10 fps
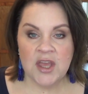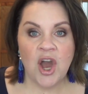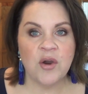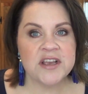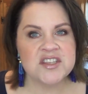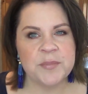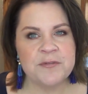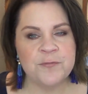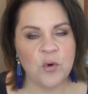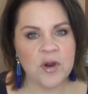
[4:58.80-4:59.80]
Okay, so
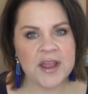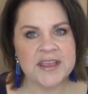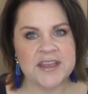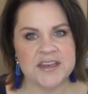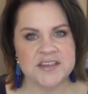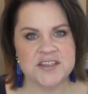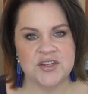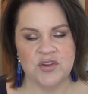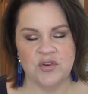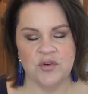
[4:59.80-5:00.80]
before I get
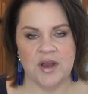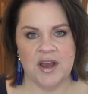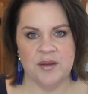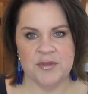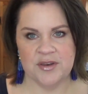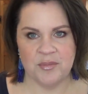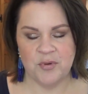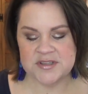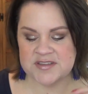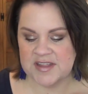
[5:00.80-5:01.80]
into, um, you know, the
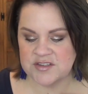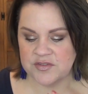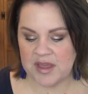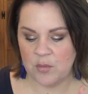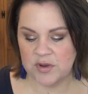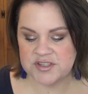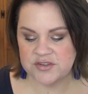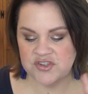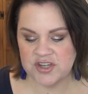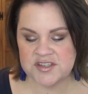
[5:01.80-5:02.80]
points and that sort of thing, I want to
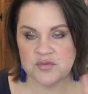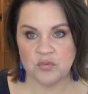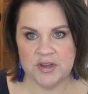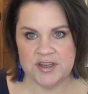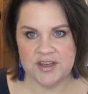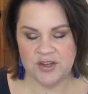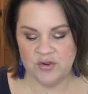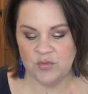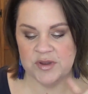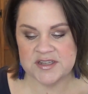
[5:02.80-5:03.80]
just read you
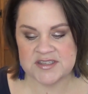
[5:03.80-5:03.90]
what it